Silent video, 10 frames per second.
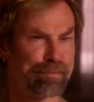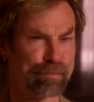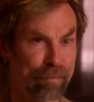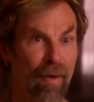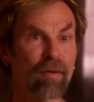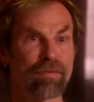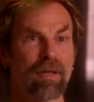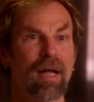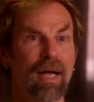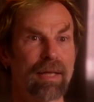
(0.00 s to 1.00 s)

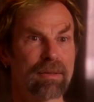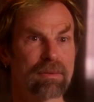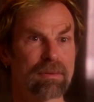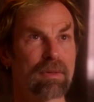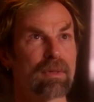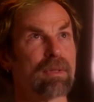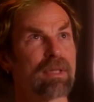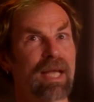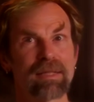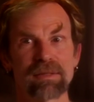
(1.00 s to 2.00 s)
butterfly
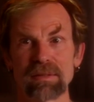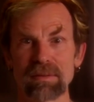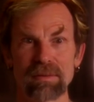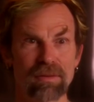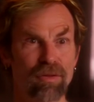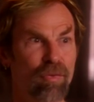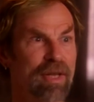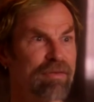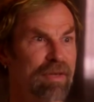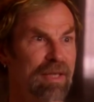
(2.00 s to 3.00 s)
that's 3
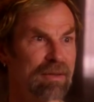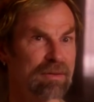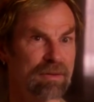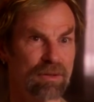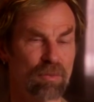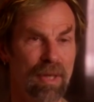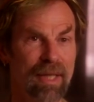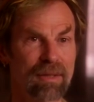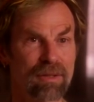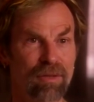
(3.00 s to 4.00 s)
feet of, his
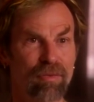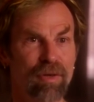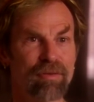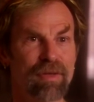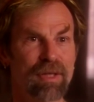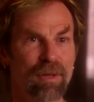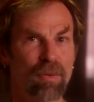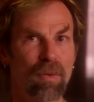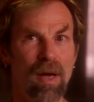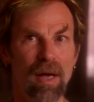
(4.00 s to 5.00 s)
wings are 3 feet
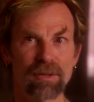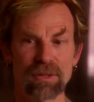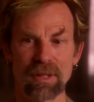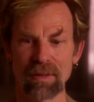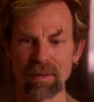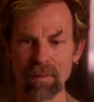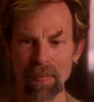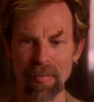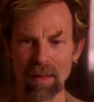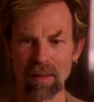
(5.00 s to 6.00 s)
across, and they're,
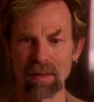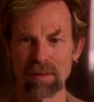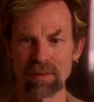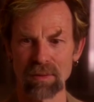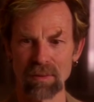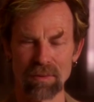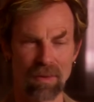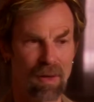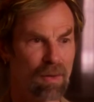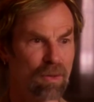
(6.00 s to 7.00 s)
you know, they're
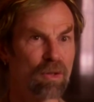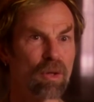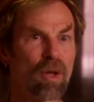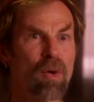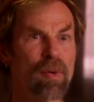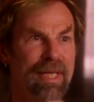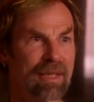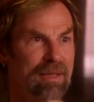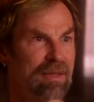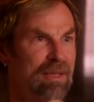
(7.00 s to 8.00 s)
all glowing
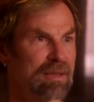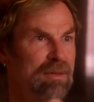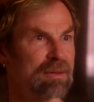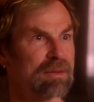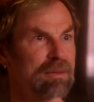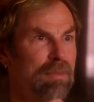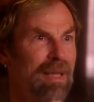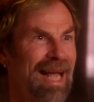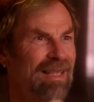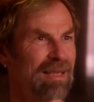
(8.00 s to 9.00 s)
in these
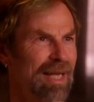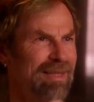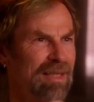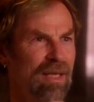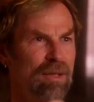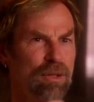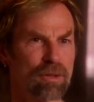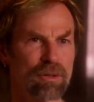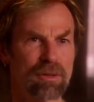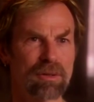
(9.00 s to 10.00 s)
black-like
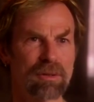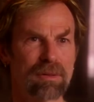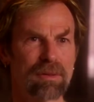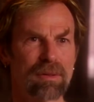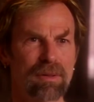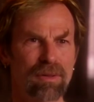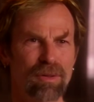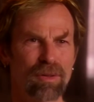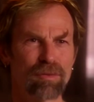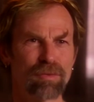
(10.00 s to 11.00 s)
colors, you
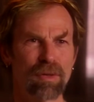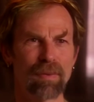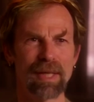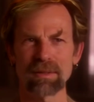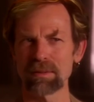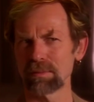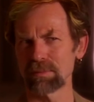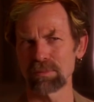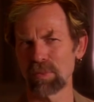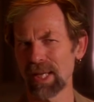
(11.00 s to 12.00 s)
know, fluorescent
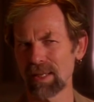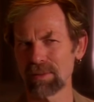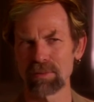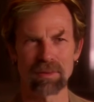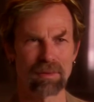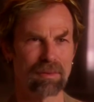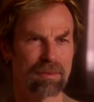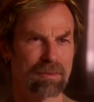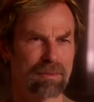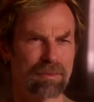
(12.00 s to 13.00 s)
reds and
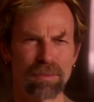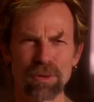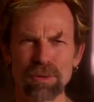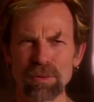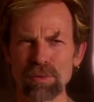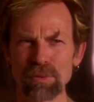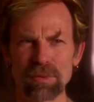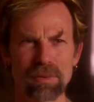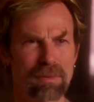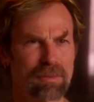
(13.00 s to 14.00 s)
blues
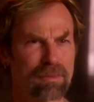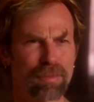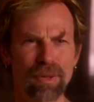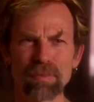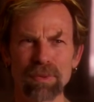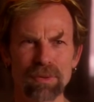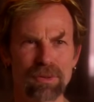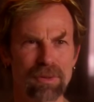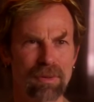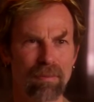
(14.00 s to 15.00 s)
and purples.